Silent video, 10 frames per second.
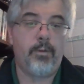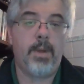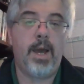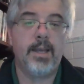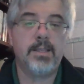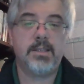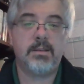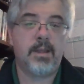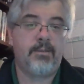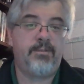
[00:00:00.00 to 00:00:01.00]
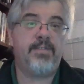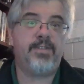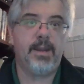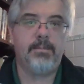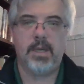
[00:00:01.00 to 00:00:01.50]
months, like
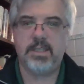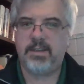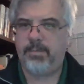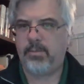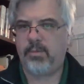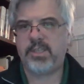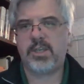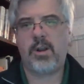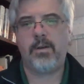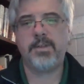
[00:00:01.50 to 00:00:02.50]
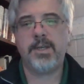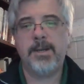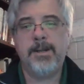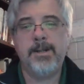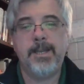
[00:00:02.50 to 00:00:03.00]
15 months if memory serves.
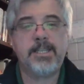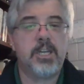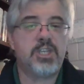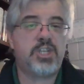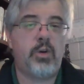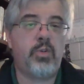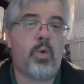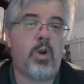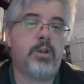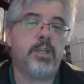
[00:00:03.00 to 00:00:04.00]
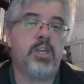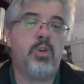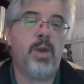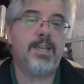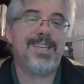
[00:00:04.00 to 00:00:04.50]
It's going to show the world that the
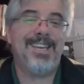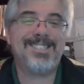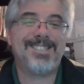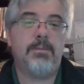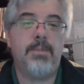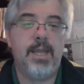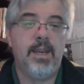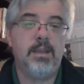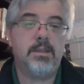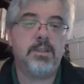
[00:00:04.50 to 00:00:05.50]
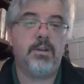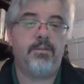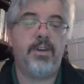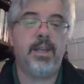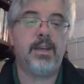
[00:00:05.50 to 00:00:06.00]
U.S. is committed to
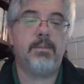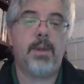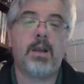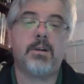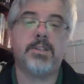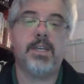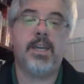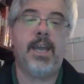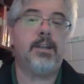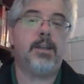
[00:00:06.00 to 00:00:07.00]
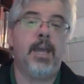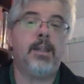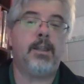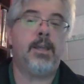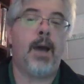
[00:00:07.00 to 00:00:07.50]
defending democracy and
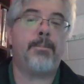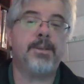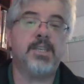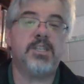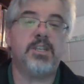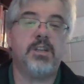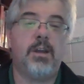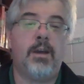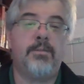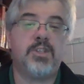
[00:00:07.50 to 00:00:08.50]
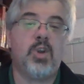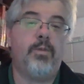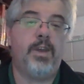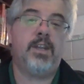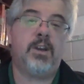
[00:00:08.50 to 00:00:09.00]
the opposition of
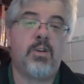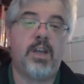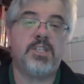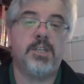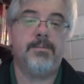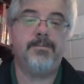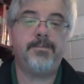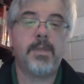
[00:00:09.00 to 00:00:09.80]
Soviet aggression.